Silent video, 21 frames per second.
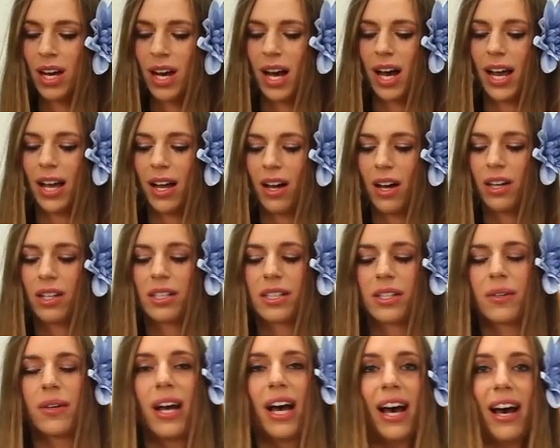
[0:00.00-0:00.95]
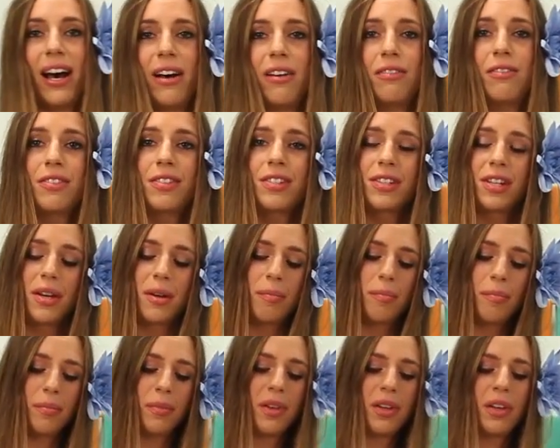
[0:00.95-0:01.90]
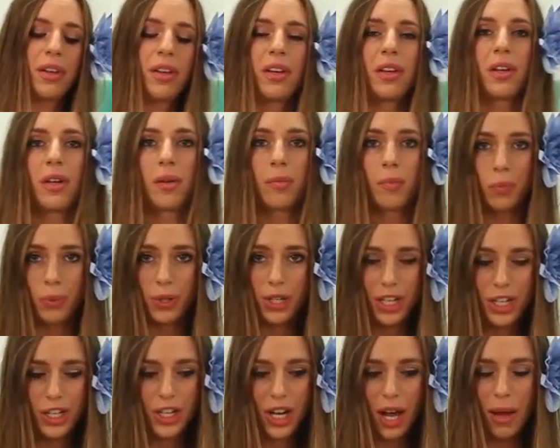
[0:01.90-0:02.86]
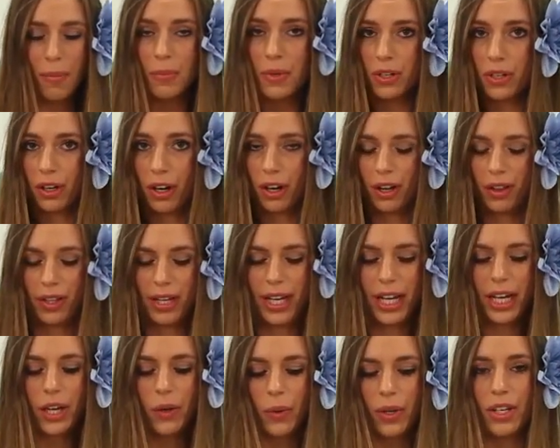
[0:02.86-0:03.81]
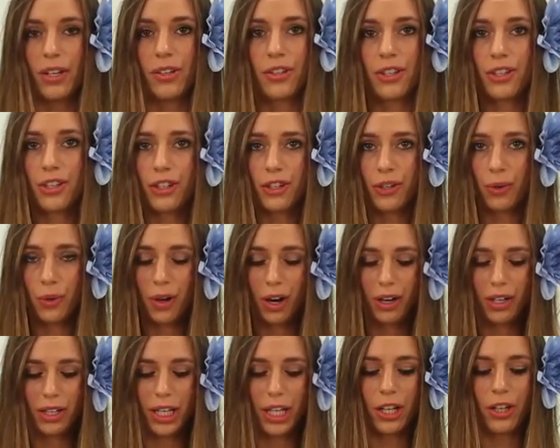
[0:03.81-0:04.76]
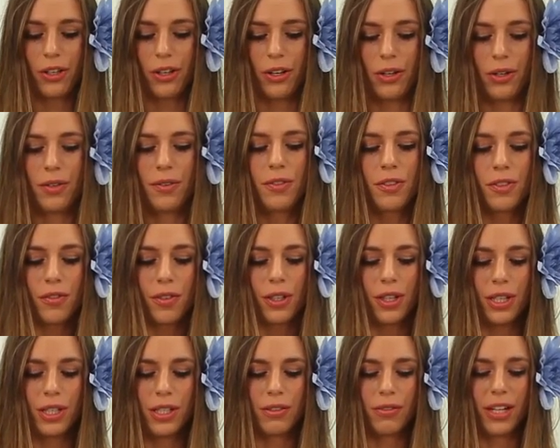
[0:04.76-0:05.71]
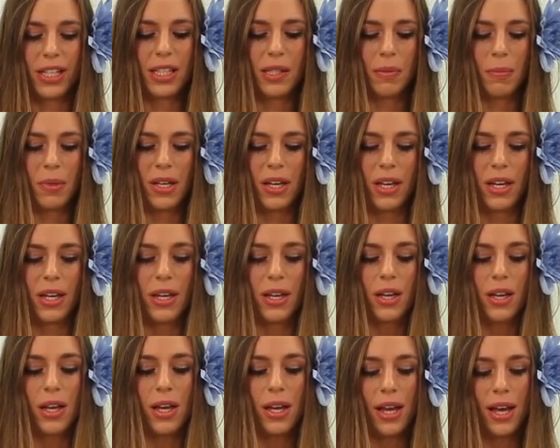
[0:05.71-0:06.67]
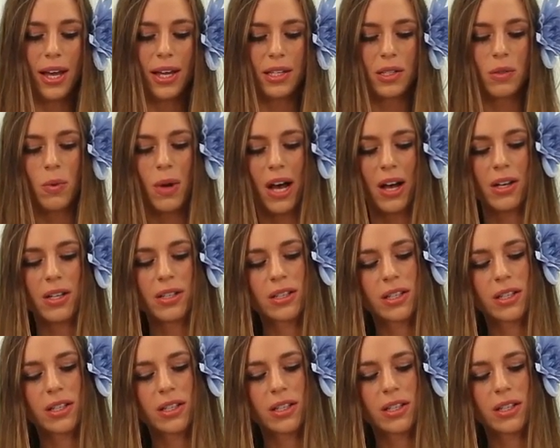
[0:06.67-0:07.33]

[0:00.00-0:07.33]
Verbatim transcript: I also have some pre-chopped garlic. We used two garlic cloves for this recipe as well.